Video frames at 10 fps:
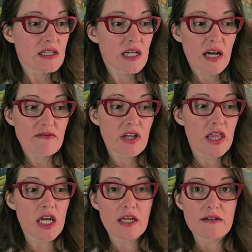
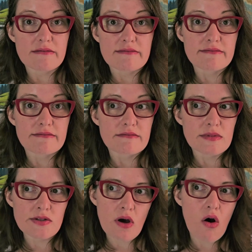everything.
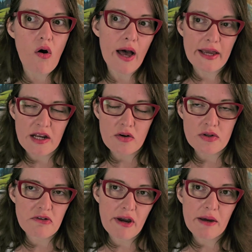So I can
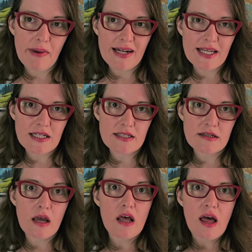only recommend it.
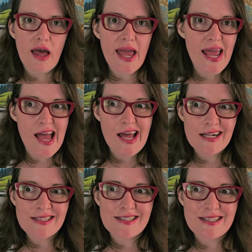
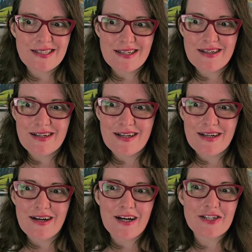And
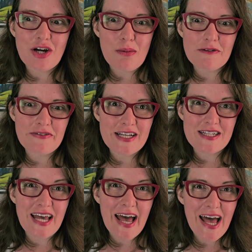Oktoberfest
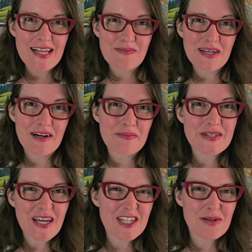has become
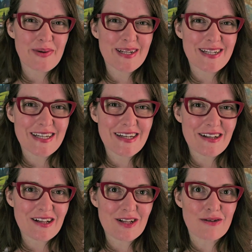such a big
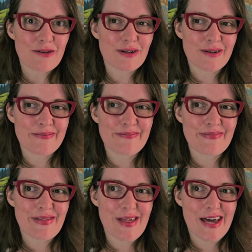deal
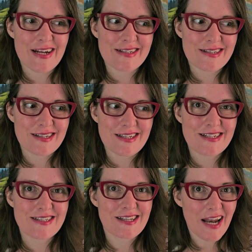that it
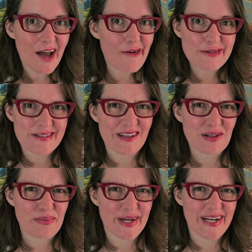is now
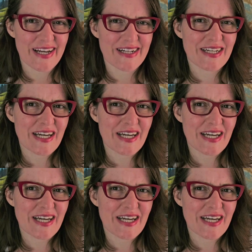celebrated